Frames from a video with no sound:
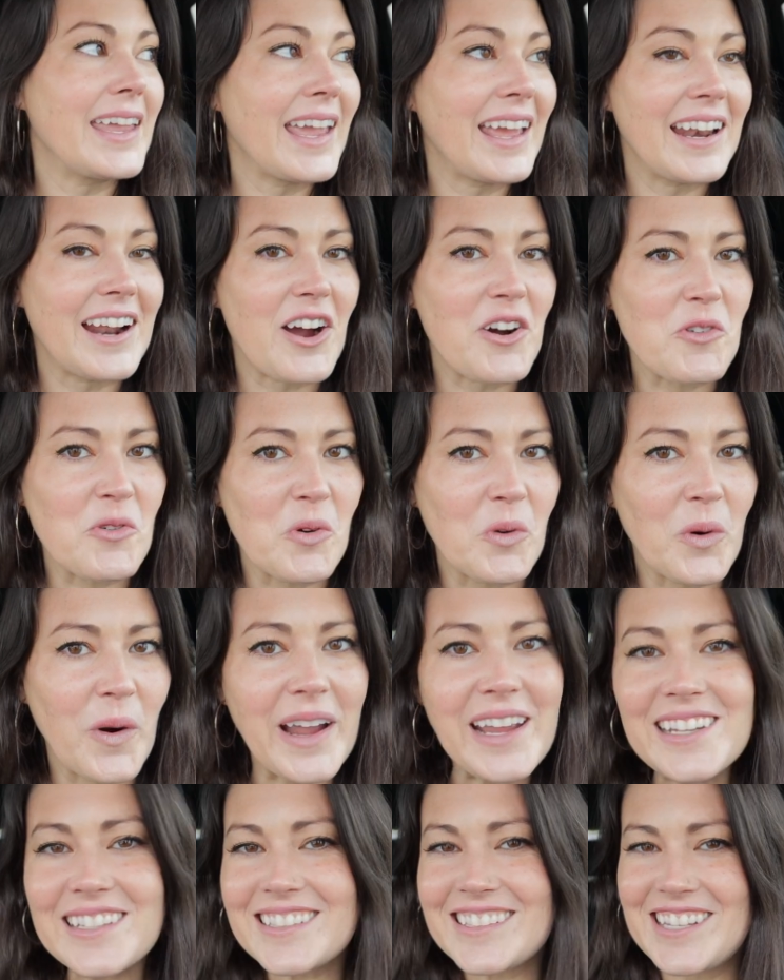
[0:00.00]
cannot
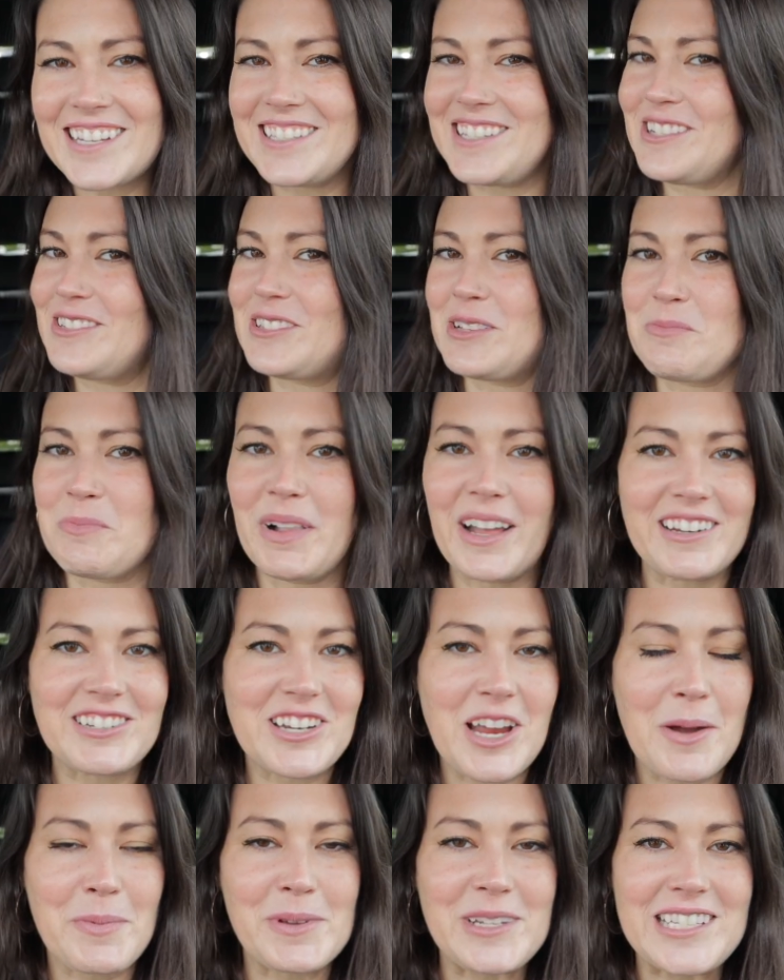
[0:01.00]
wait to do some plant
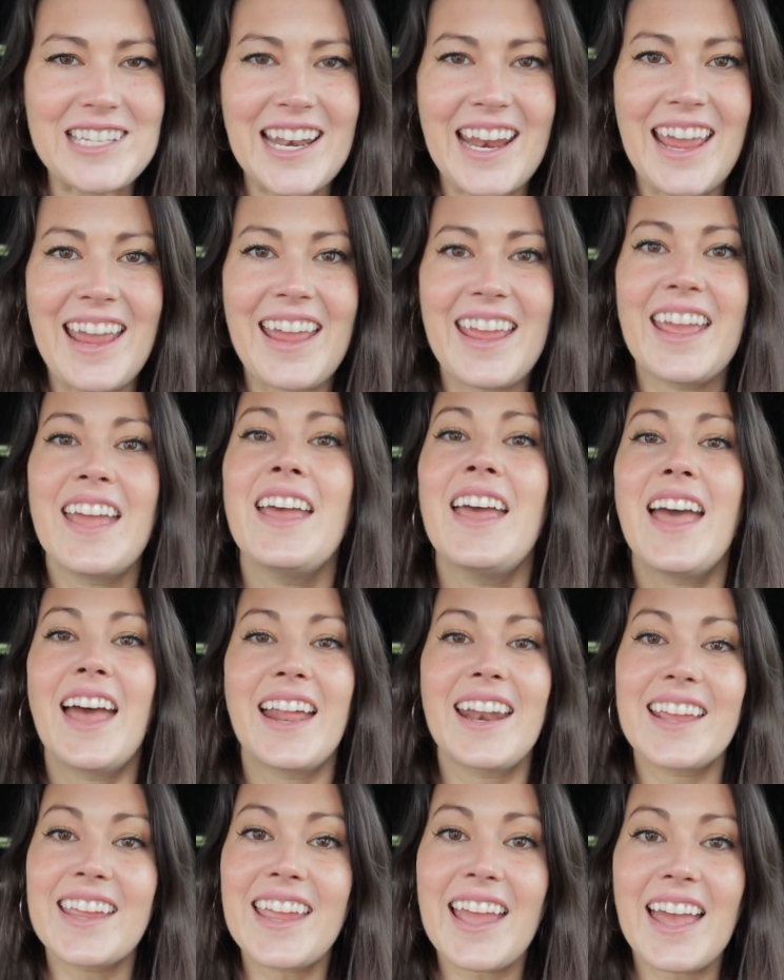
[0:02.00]
shopping today.
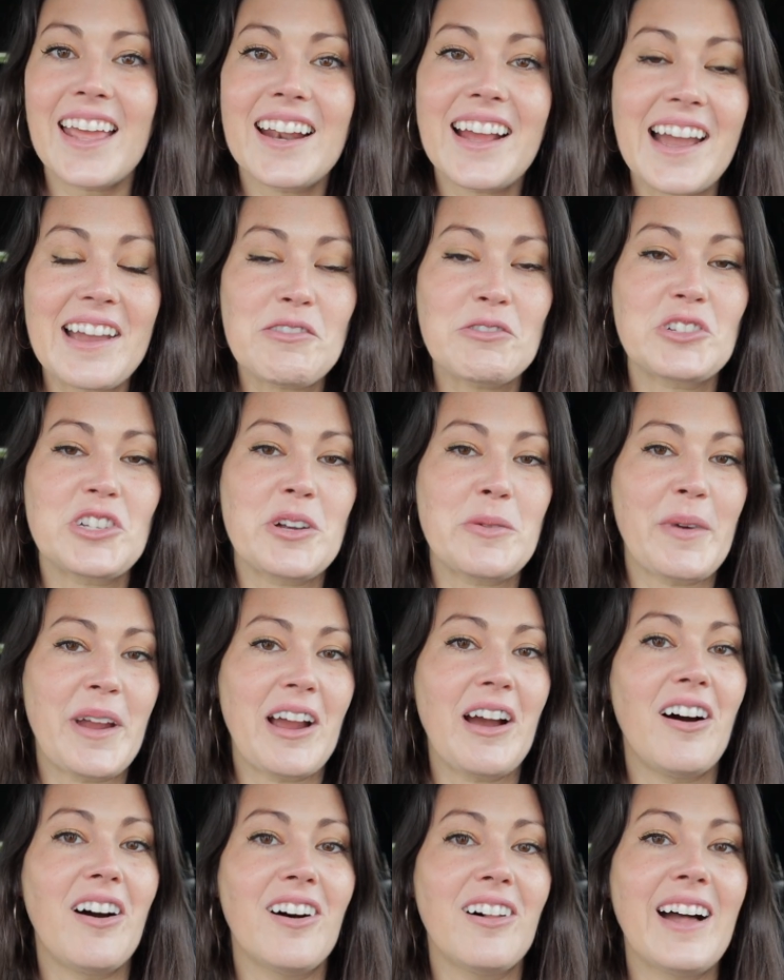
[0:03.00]
And again, I will share my
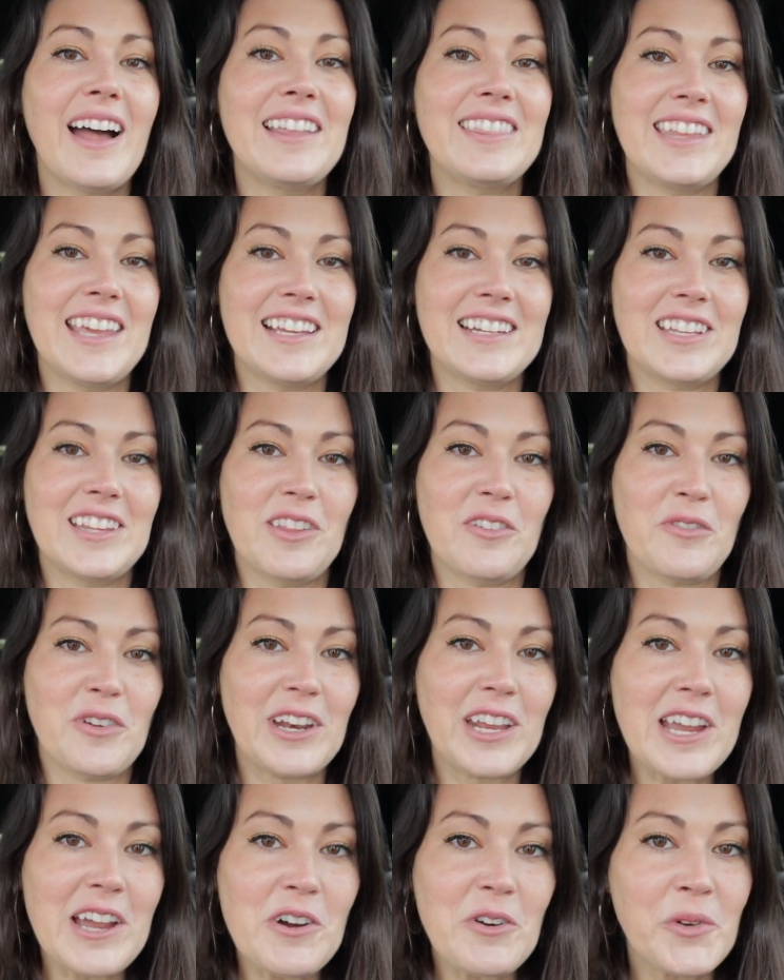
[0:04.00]
haul at the end of the
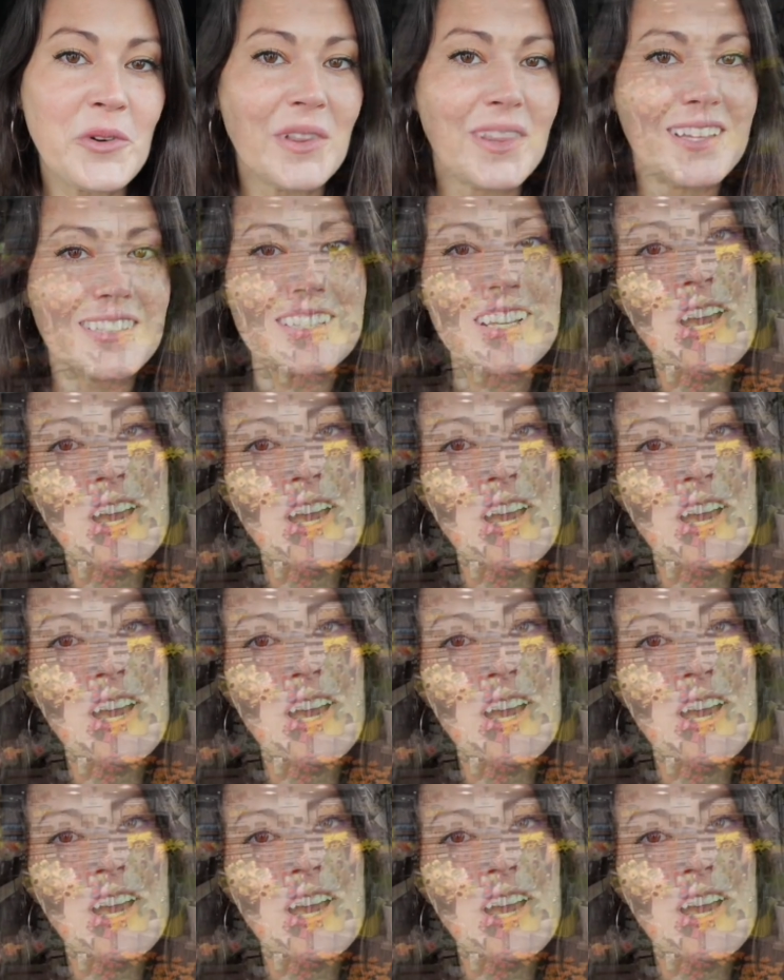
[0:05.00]
video. Let's